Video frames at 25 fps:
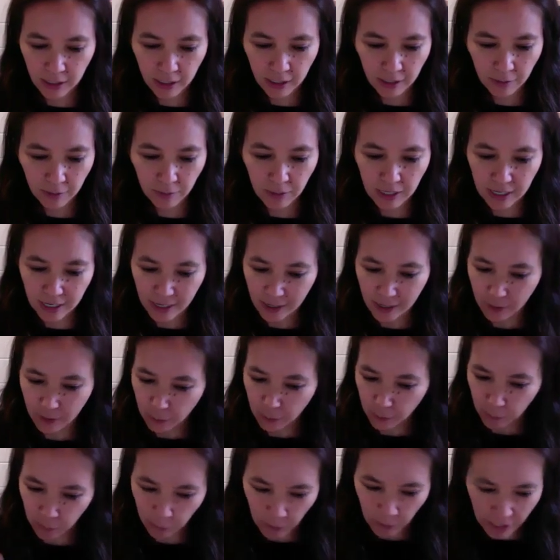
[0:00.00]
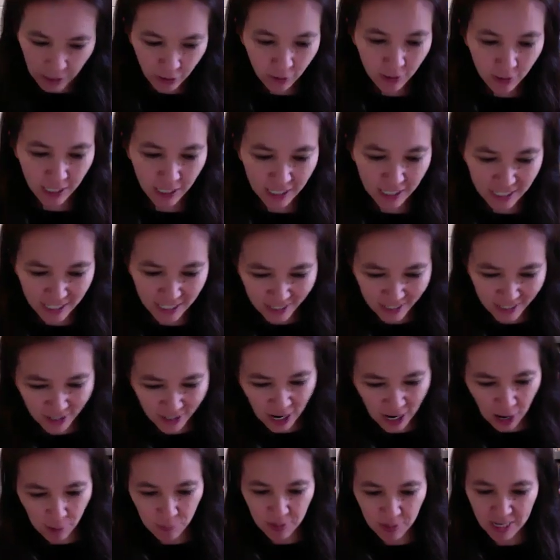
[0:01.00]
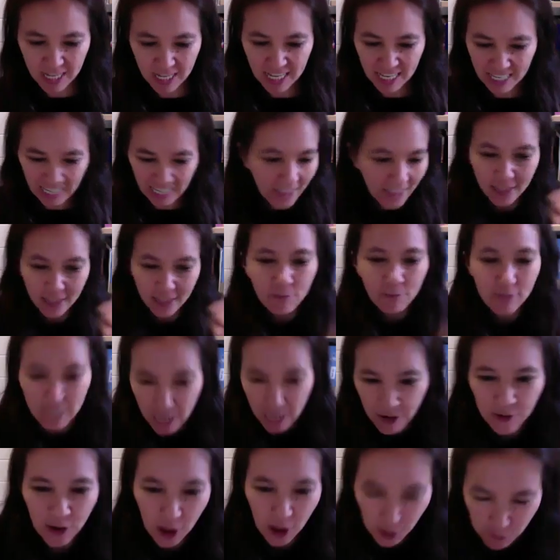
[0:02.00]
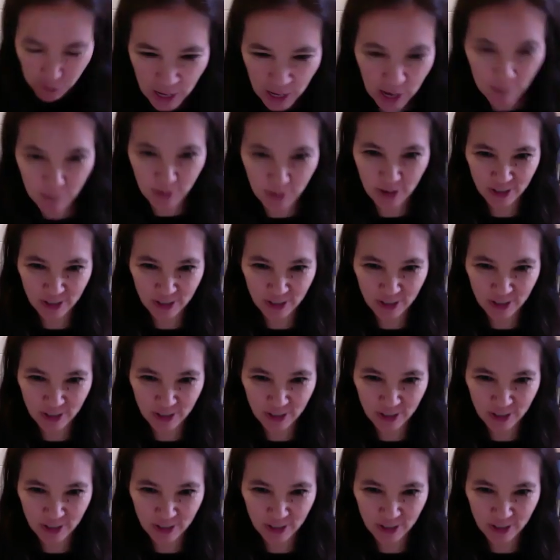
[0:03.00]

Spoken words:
But when those ideas are happening, get them down on paper